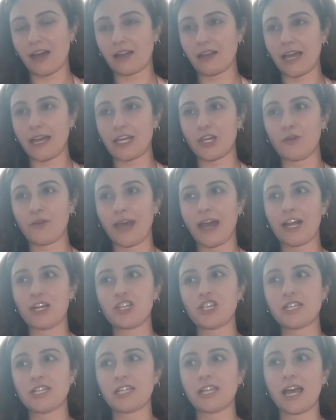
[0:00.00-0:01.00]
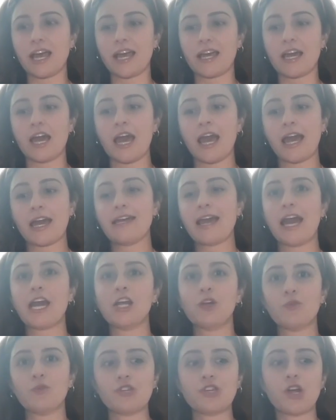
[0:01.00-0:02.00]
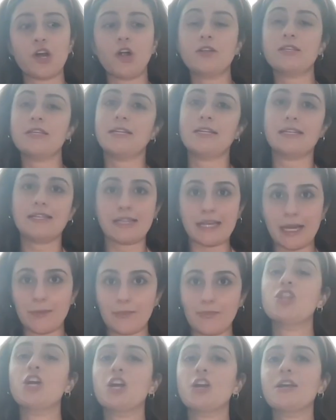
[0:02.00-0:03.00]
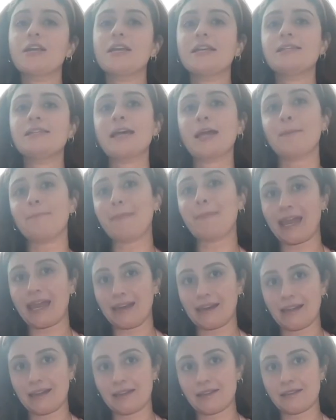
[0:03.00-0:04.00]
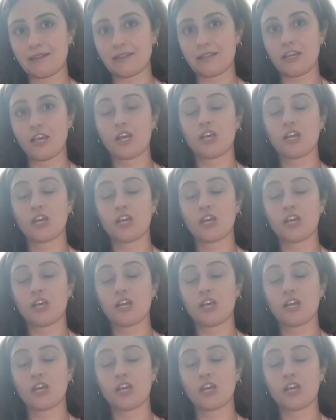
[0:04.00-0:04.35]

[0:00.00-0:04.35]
Like you can't just like get your results and dip. There is a maintenance.